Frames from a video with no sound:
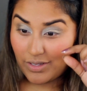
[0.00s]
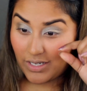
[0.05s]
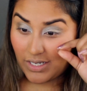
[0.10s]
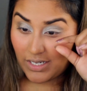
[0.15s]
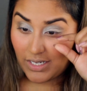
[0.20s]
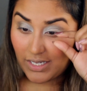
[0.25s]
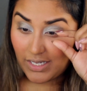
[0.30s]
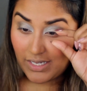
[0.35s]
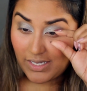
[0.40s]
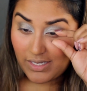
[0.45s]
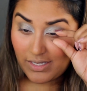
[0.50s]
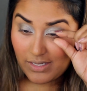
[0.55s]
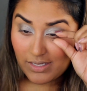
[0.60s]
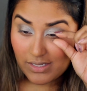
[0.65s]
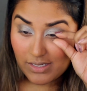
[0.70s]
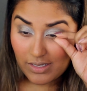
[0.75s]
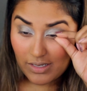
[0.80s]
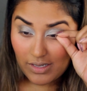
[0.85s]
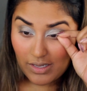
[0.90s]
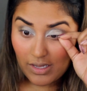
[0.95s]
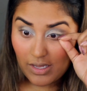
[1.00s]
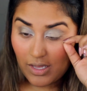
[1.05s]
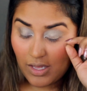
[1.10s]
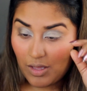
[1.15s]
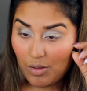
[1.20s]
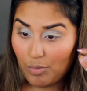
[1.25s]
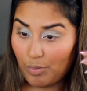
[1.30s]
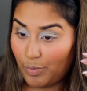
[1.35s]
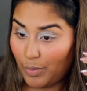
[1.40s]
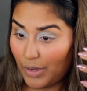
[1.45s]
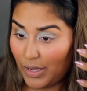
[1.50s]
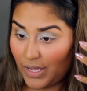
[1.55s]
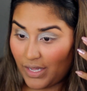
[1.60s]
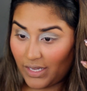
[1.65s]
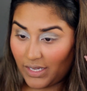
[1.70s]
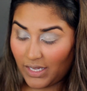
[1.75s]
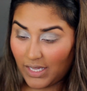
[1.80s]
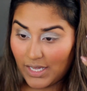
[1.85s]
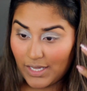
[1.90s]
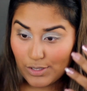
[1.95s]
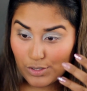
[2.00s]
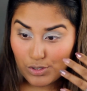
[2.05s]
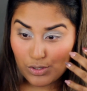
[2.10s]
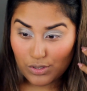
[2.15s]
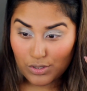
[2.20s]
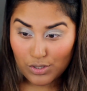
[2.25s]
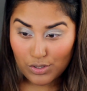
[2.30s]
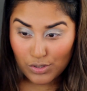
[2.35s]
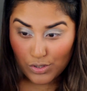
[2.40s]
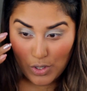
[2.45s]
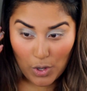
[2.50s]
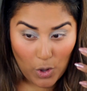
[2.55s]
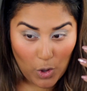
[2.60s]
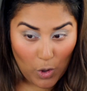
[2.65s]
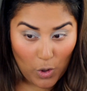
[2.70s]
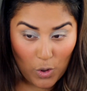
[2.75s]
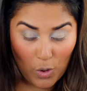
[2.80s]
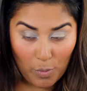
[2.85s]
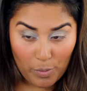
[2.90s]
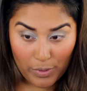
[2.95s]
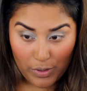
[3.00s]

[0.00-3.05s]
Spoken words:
than it is, but it's so